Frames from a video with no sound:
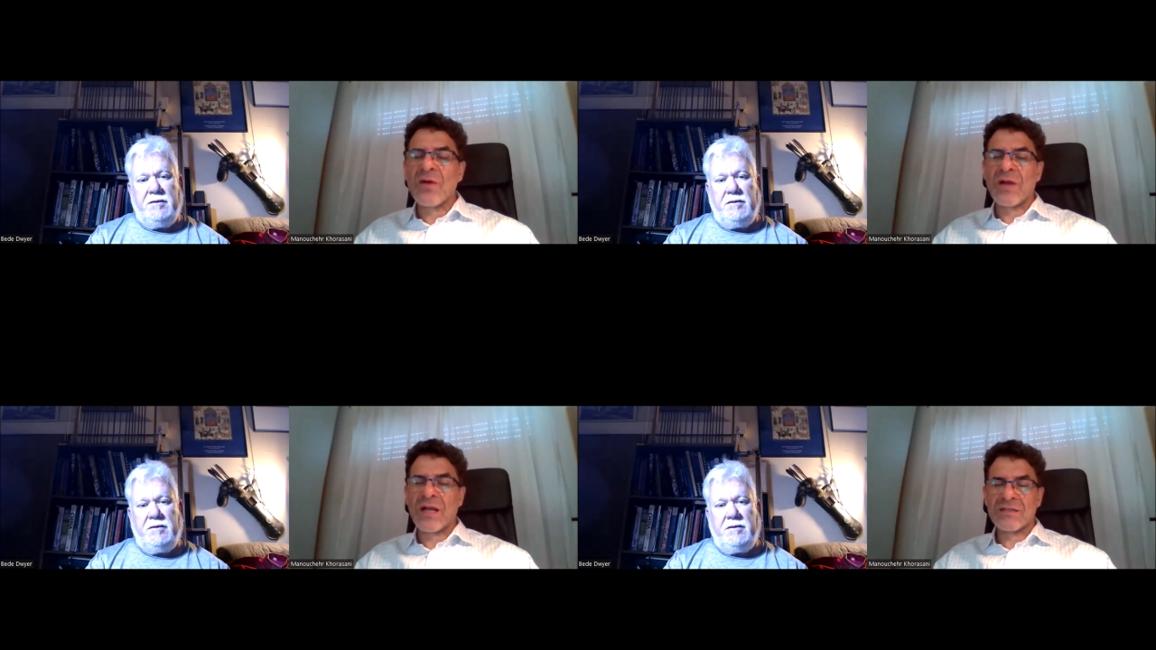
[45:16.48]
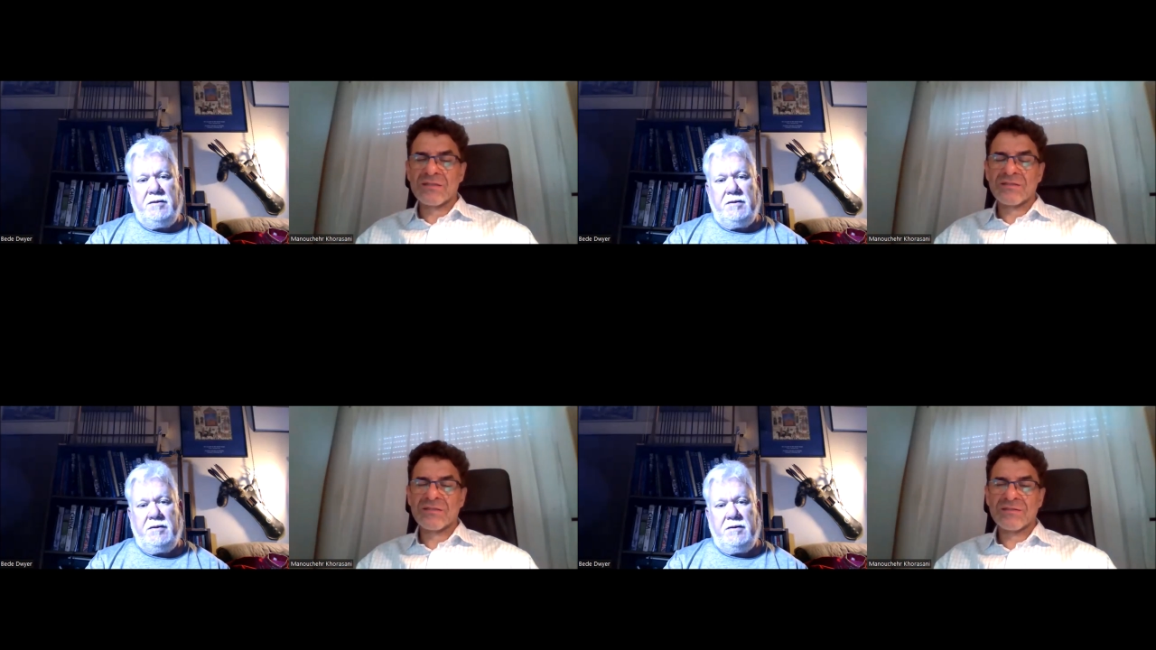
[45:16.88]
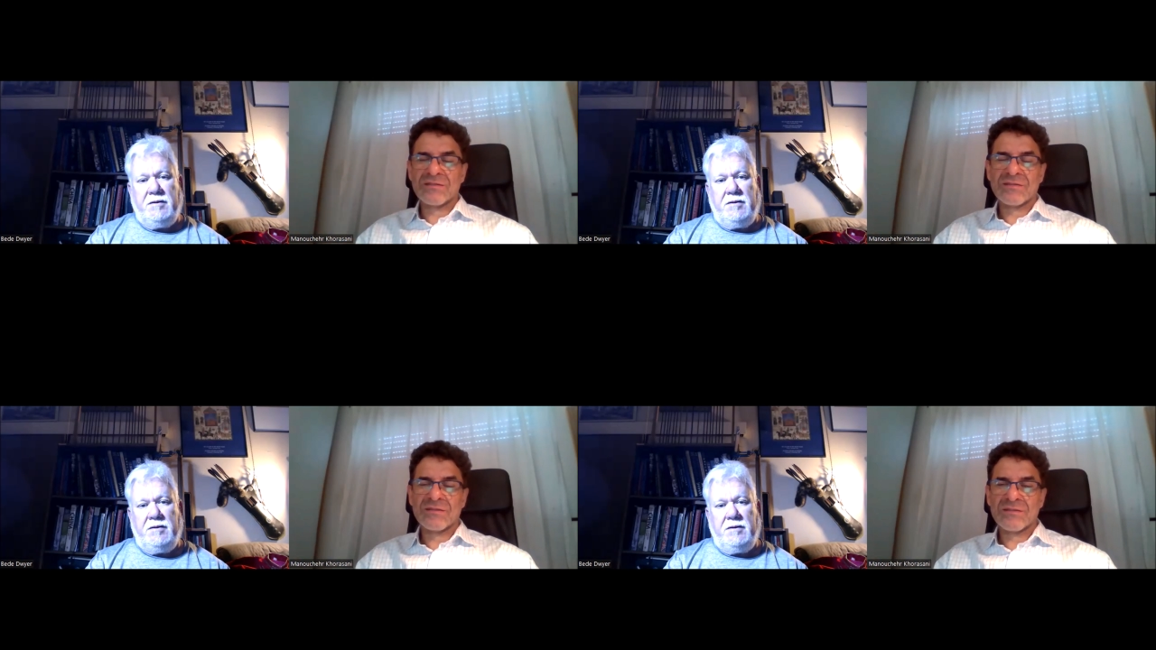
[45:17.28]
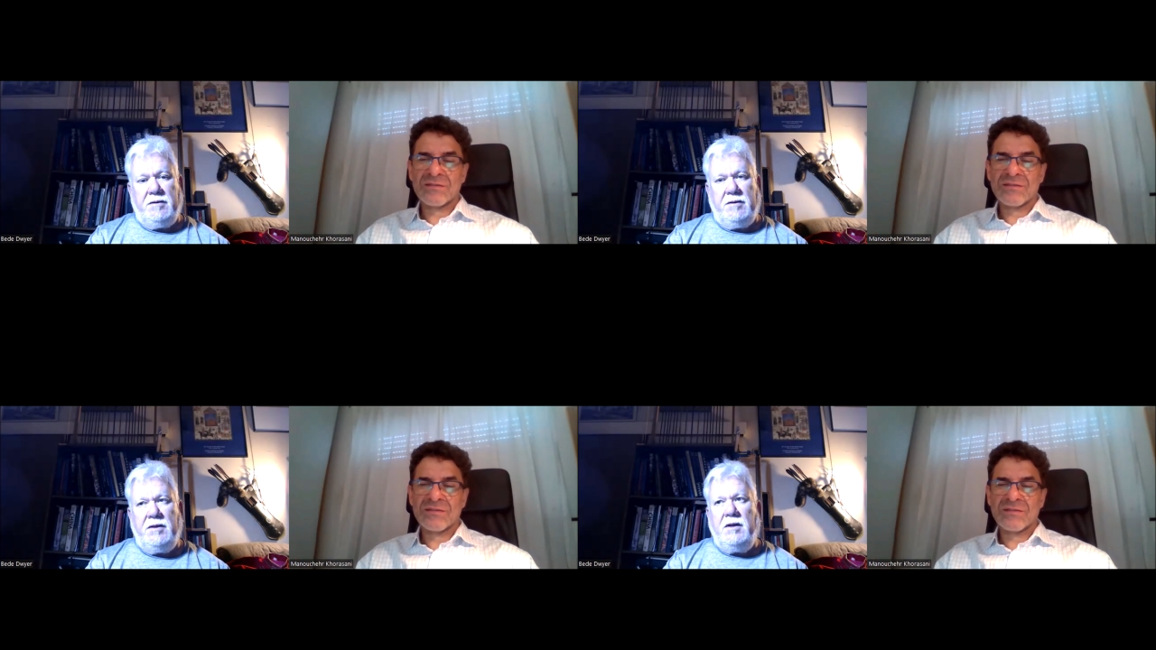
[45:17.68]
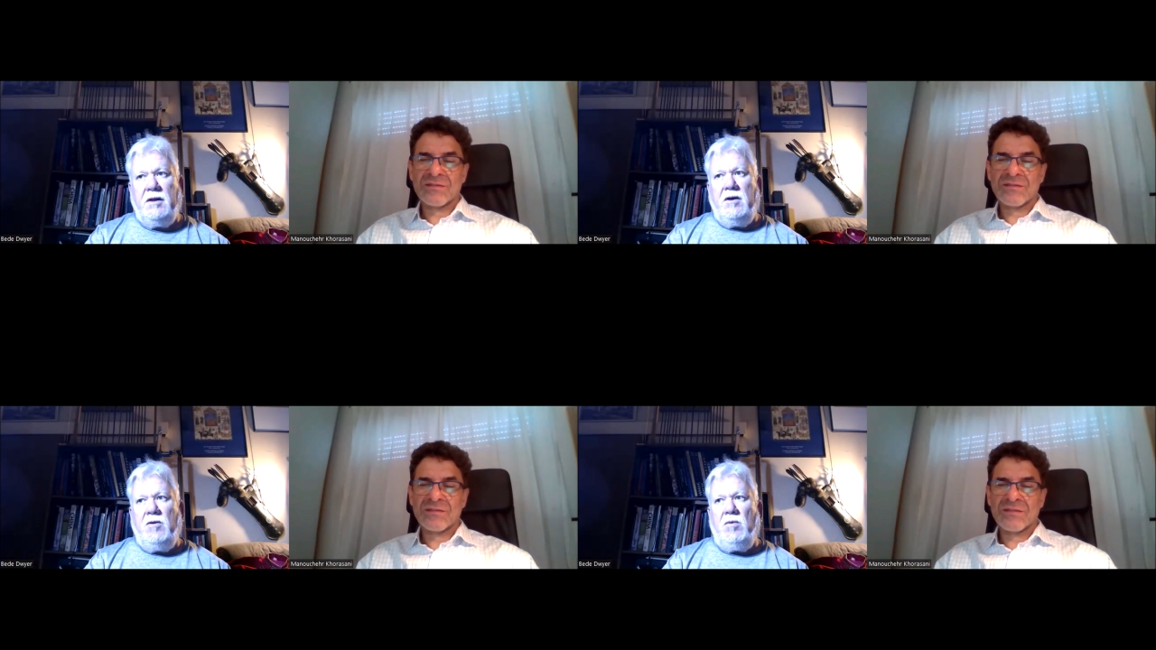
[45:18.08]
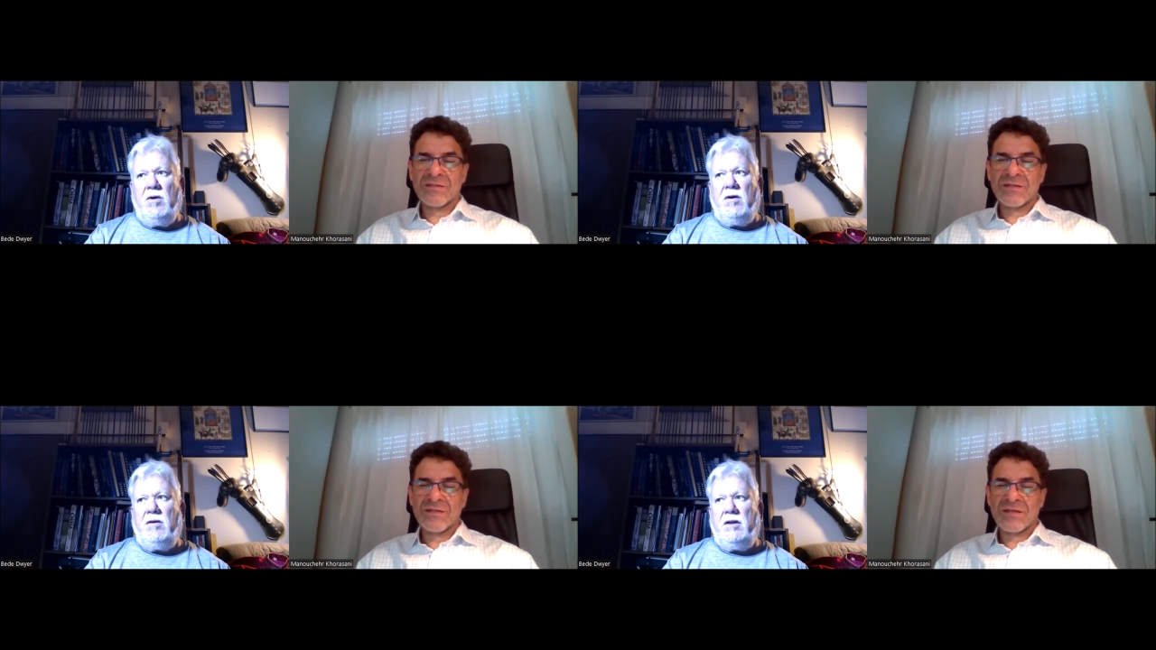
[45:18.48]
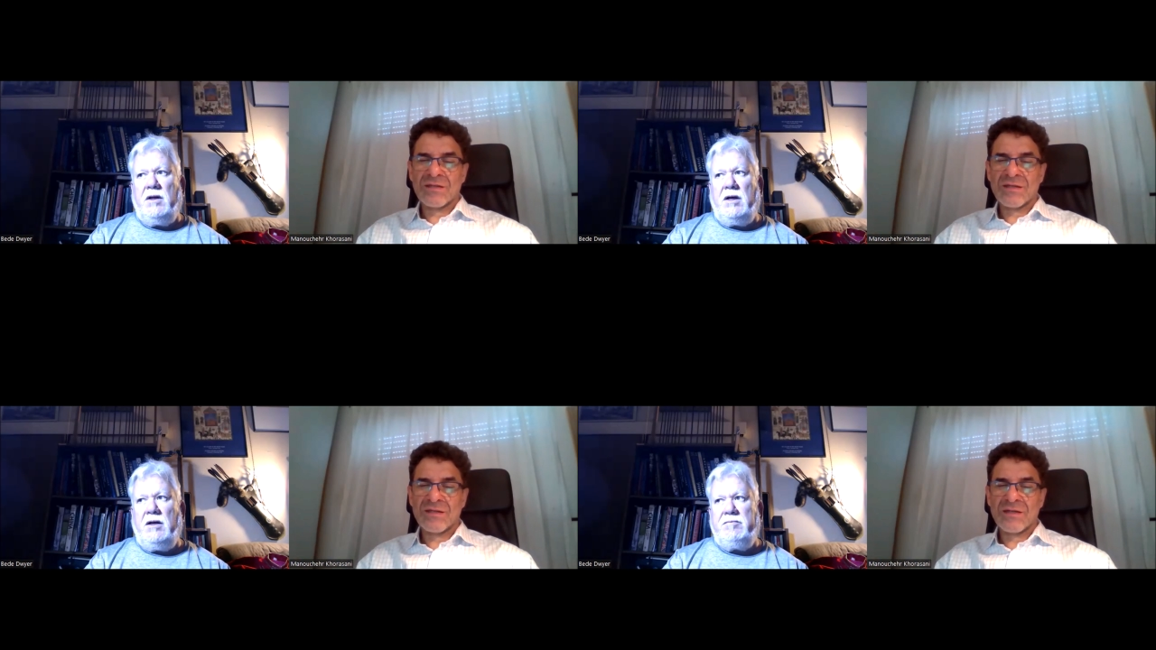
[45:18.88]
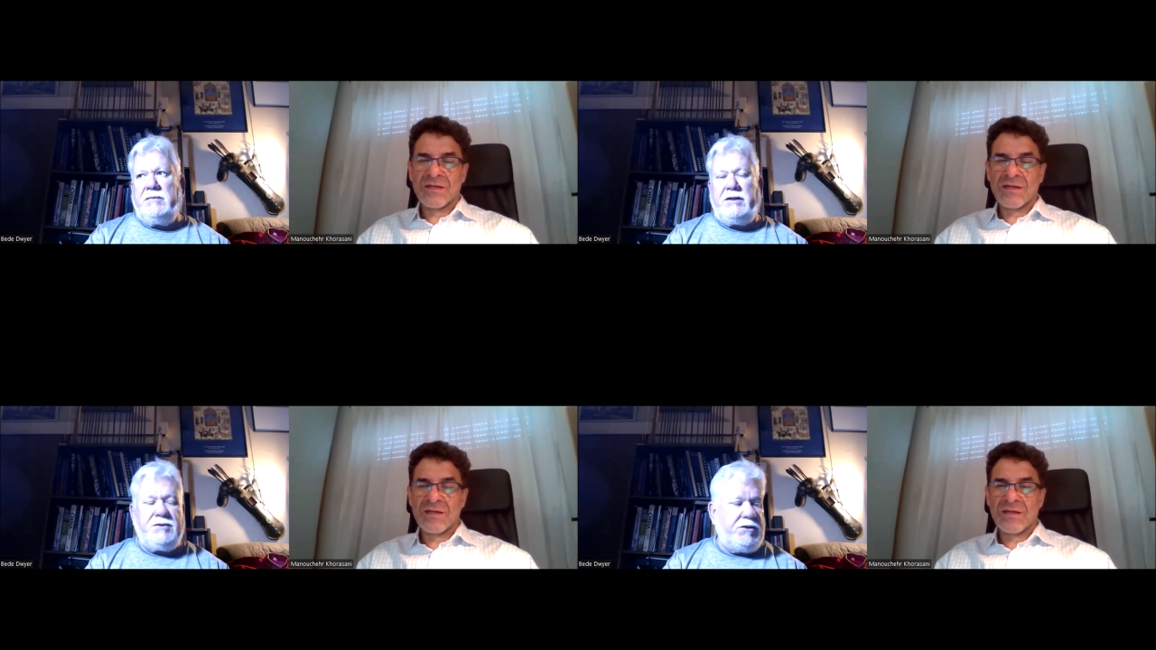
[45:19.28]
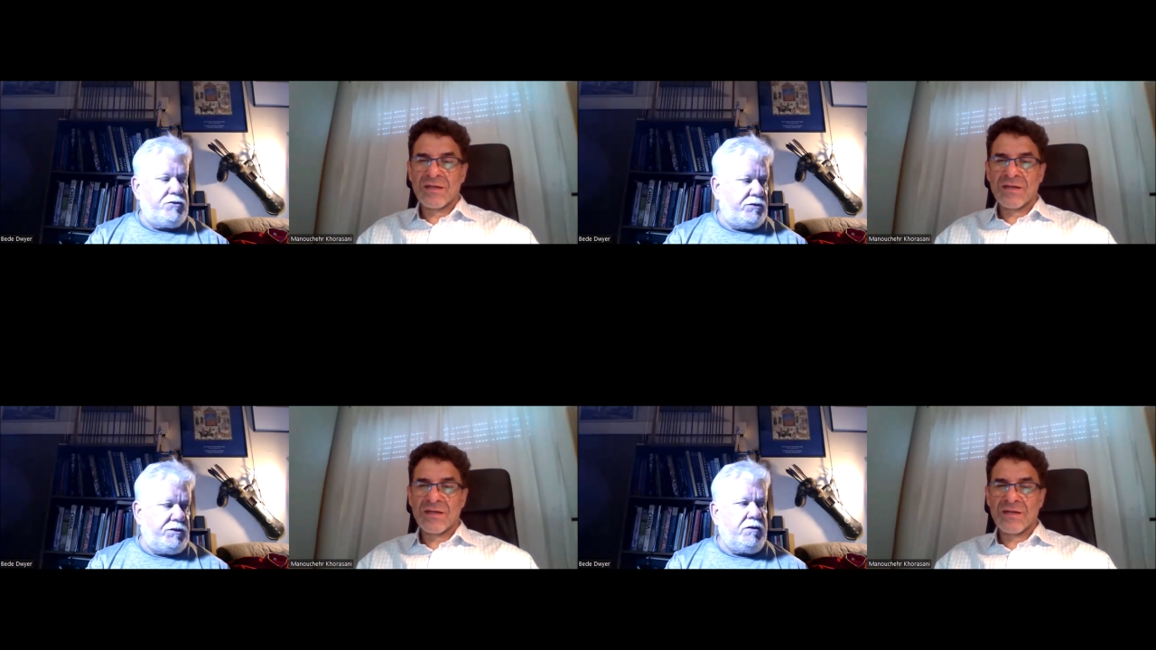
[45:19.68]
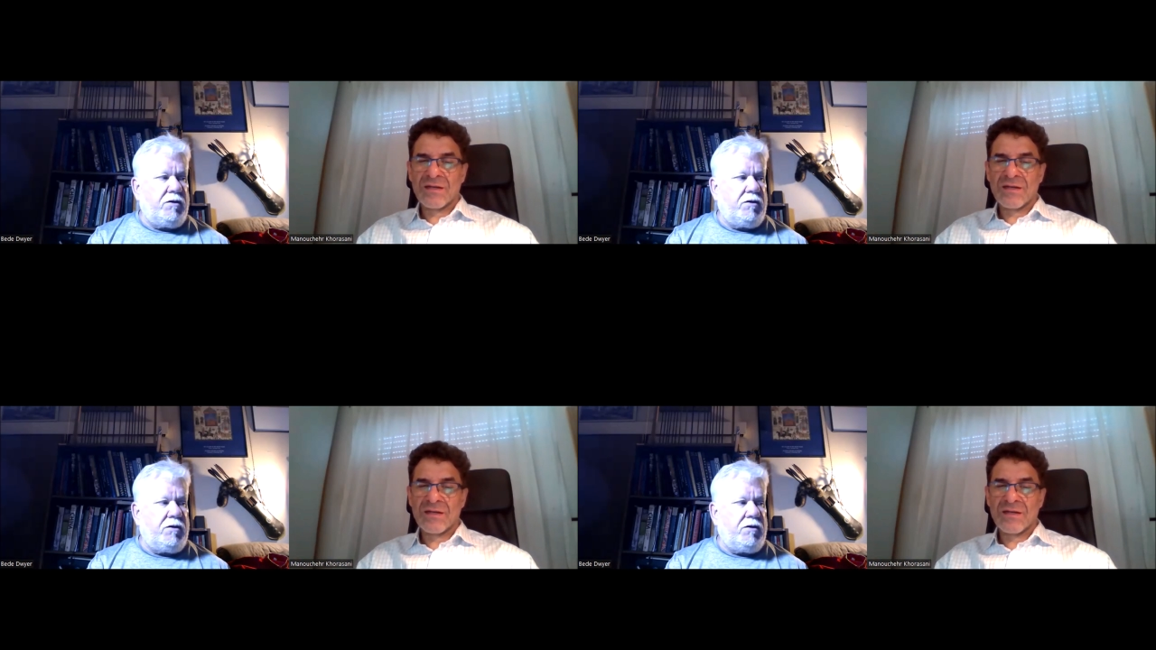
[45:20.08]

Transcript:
Speaker 1: arrowhead? Well, uh, that's interesting.